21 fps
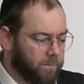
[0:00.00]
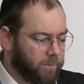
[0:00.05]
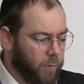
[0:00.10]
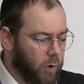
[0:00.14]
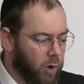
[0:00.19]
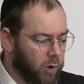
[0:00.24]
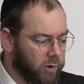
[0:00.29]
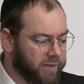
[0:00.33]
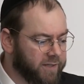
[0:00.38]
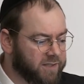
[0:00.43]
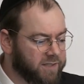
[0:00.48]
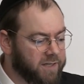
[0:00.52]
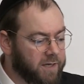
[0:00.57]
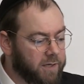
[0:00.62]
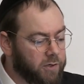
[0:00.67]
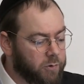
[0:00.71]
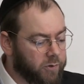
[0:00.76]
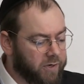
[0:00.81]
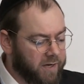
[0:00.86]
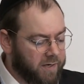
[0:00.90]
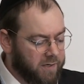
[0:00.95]
all listed.
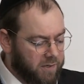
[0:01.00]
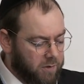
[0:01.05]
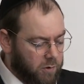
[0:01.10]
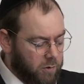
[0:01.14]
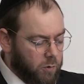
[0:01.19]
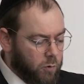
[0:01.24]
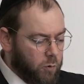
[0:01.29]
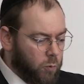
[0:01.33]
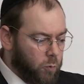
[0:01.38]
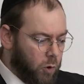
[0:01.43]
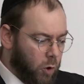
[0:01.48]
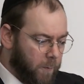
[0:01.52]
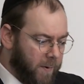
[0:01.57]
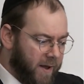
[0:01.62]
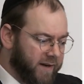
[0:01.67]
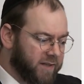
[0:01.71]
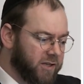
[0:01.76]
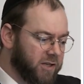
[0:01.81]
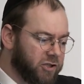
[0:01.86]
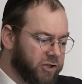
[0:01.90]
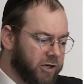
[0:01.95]
You can go back
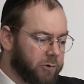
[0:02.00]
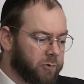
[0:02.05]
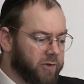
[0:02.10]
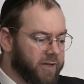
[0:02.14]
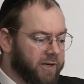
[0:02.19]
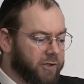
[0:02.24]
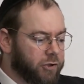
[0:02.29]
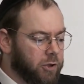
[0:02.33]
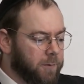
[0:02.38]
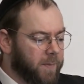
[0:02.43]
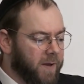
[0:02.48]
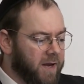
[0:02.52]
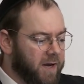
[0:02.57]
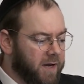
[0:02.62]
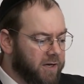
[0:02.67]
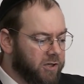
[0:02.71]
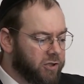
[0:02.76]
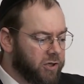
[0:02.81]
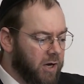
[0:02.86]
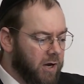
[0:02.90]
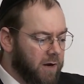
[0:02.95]
to the general ledger
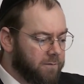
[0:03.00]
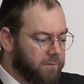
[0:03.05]
page